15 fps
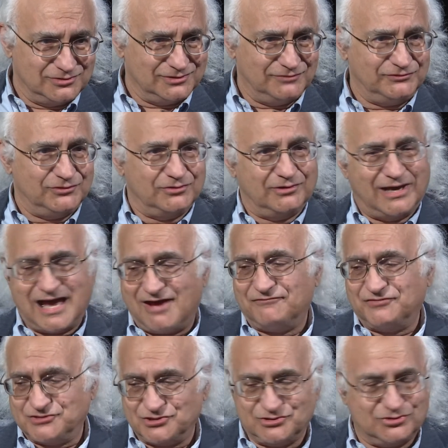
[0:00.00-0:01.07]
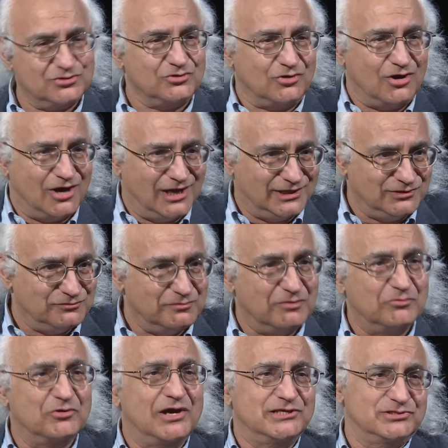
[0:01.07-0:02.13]
if you're a hafiz of the Quran, you
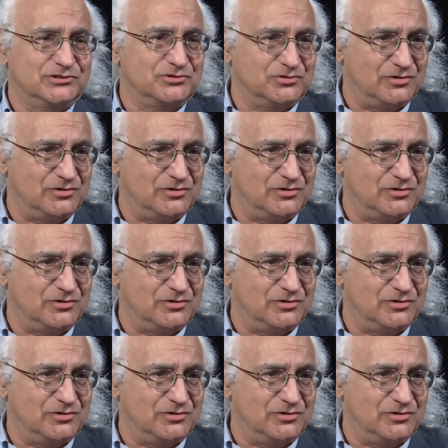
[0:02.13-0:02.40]
memorize the Quran.